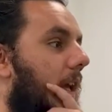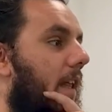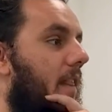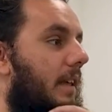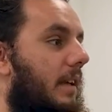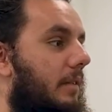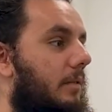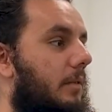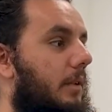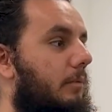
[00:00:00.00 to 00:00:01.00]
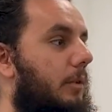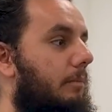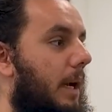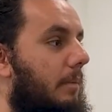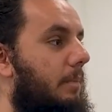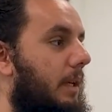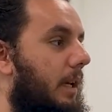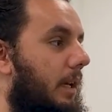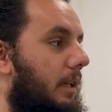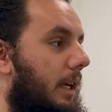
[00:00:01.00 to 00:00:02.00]
I think, what might be
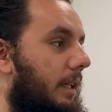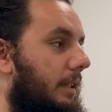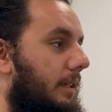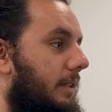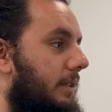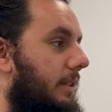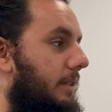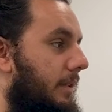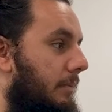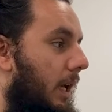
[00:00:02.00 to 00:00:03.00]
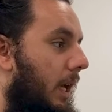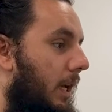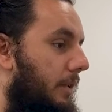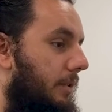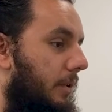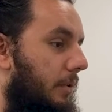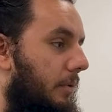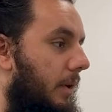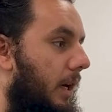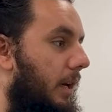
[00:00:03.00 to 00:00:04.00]
a decent system.
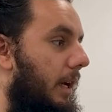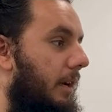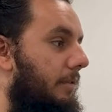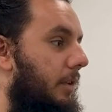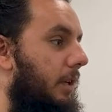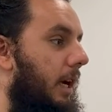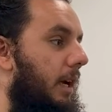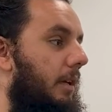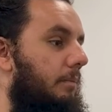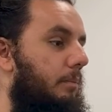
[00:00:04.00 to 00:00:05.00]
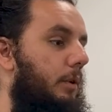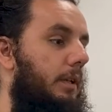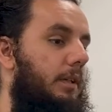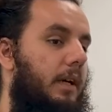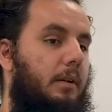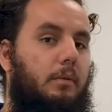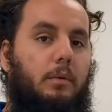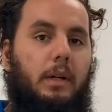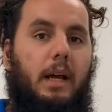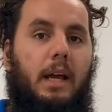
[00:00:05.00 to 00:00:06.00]
So after I print out
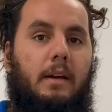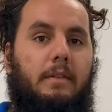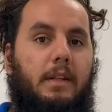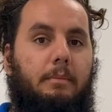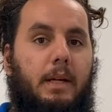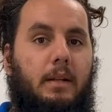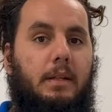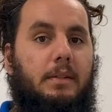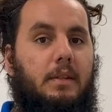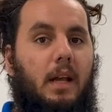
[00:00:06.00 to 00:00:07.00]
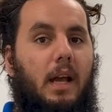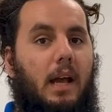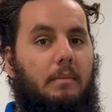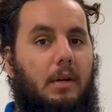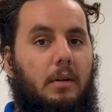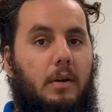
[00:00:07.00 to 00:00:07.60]
what I have in the pick list, I'm going to